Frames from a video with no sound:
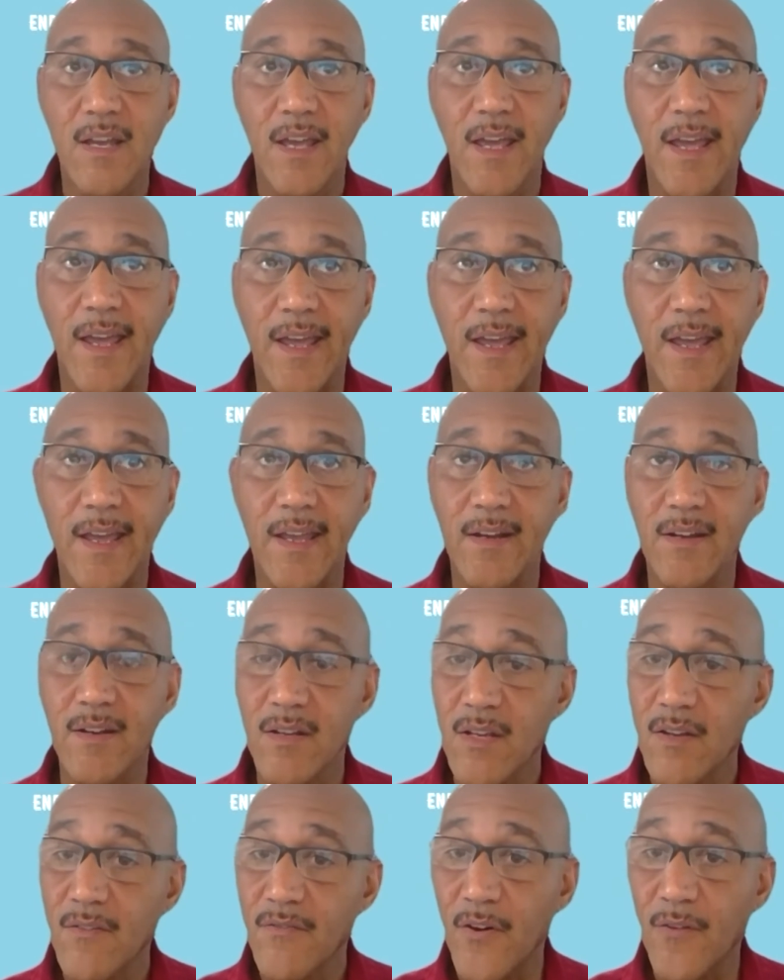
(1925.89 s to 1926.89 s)
And
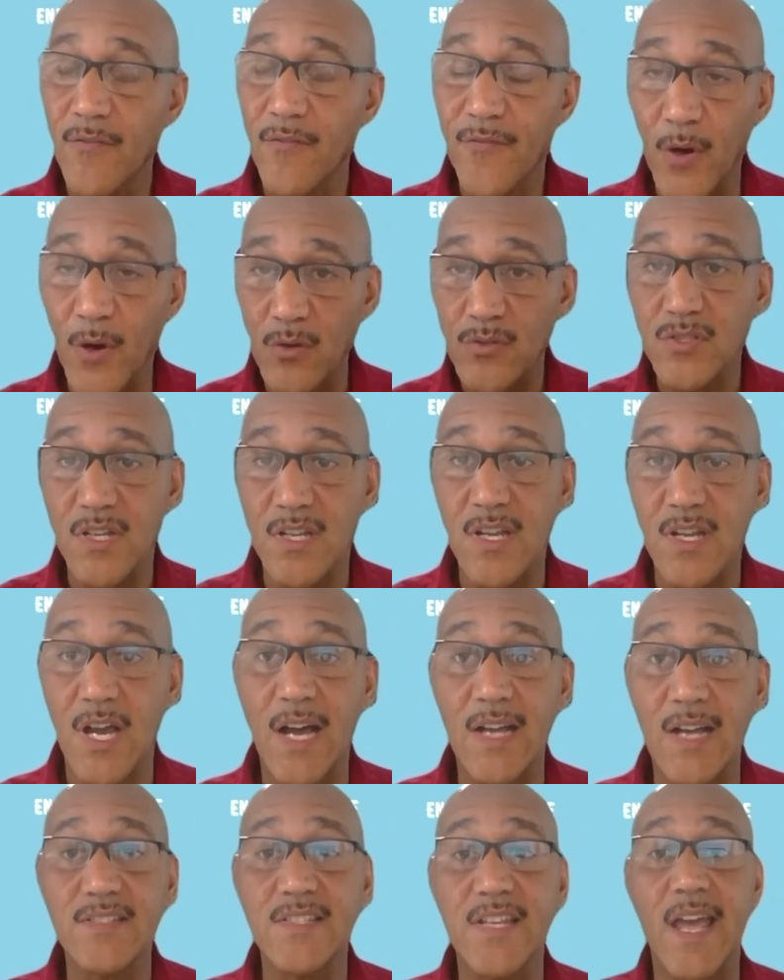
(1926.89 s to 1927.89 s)
for folks to
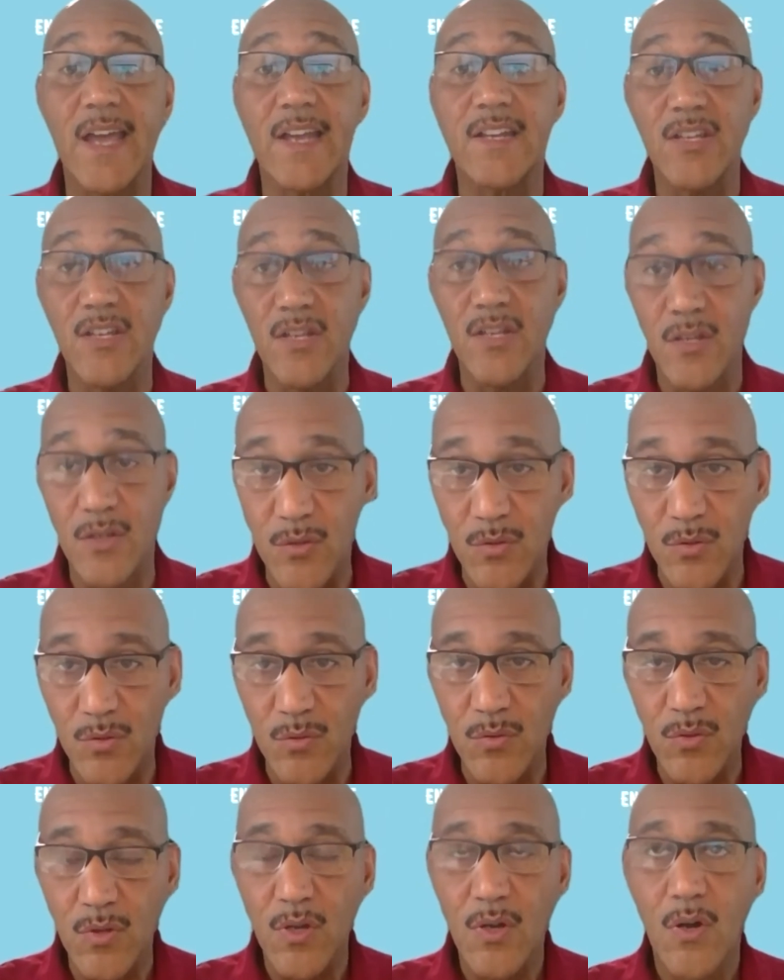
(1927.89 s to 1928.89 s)
contact
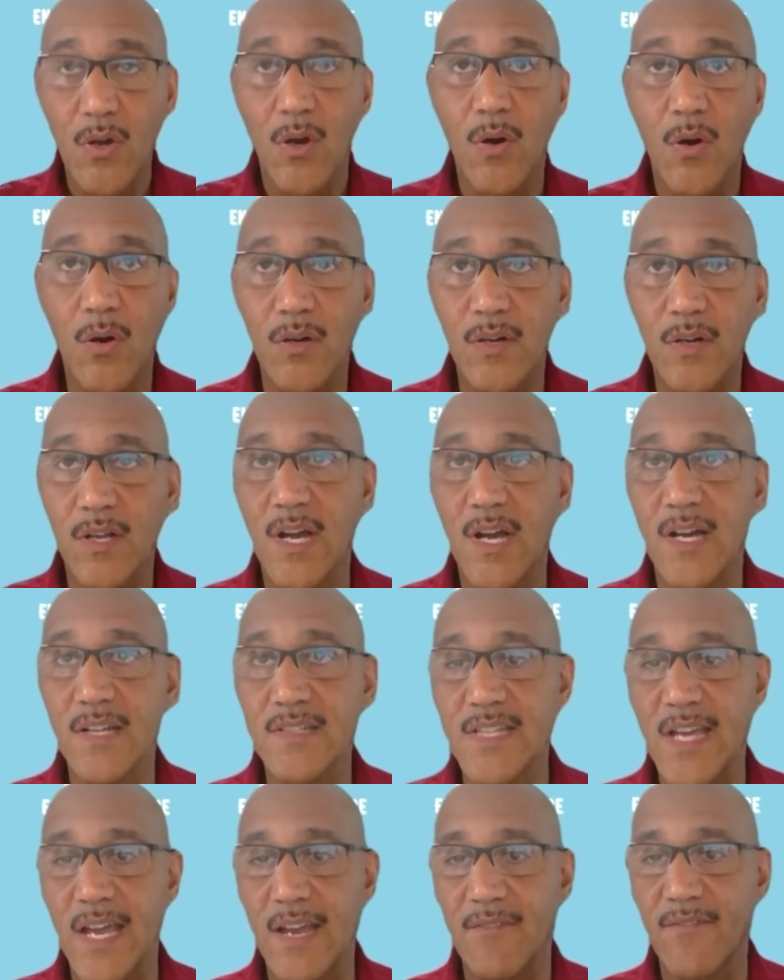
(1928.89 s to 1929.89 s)
you or to
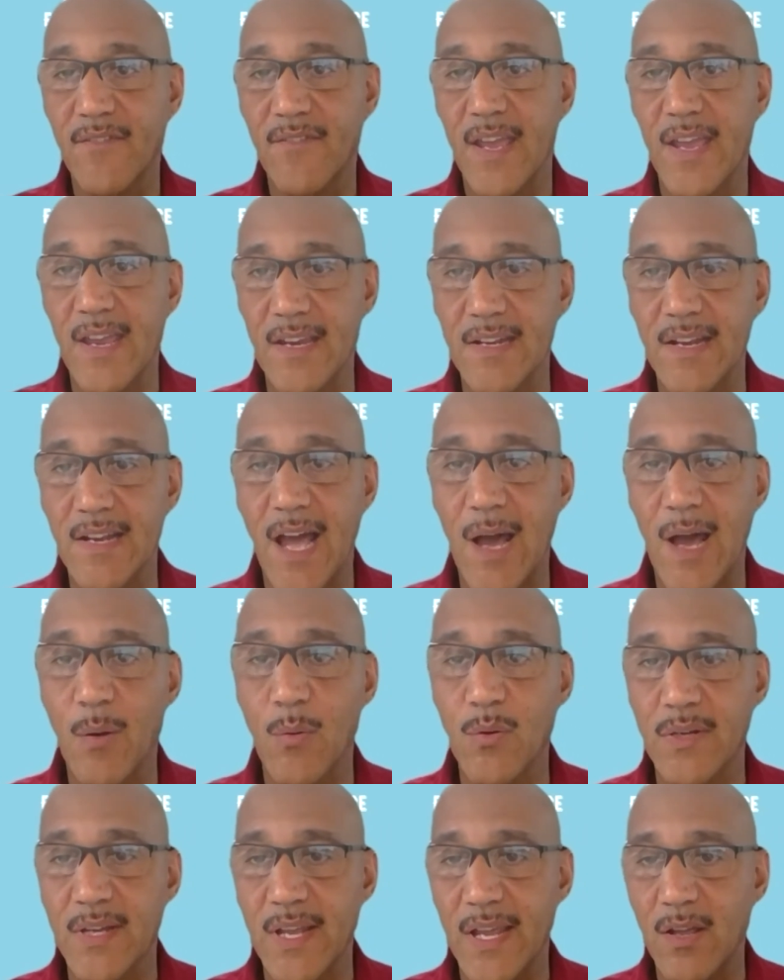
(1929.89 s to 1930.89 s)
contact FAIN, how
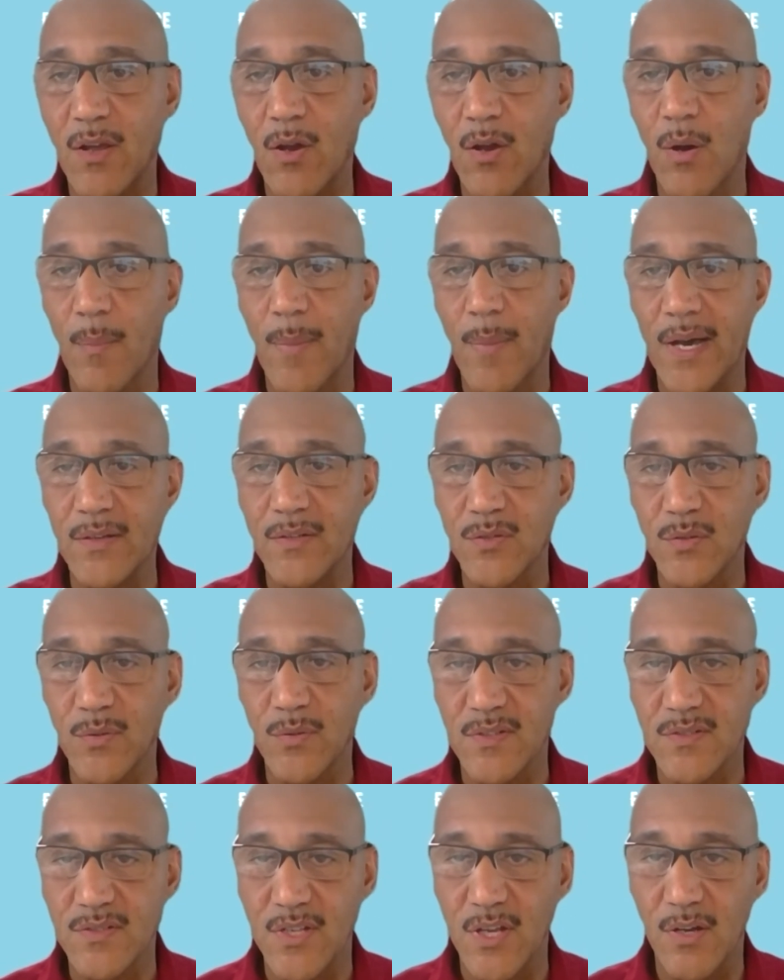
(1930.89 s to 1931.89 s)
would they go about
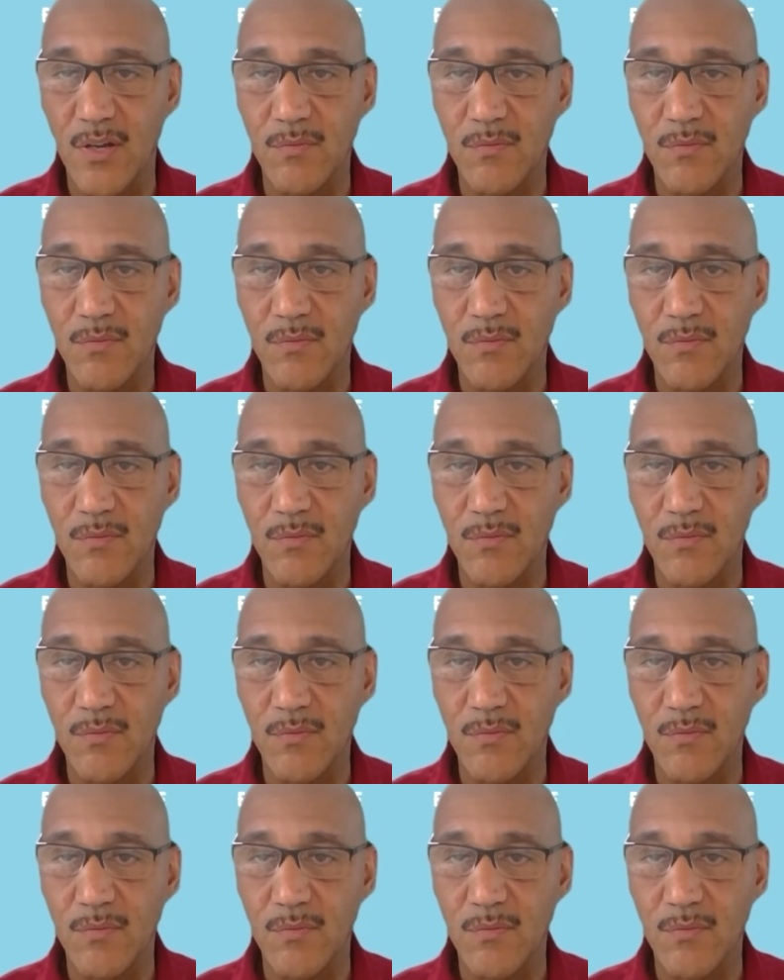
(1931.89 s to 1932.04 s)
doing so?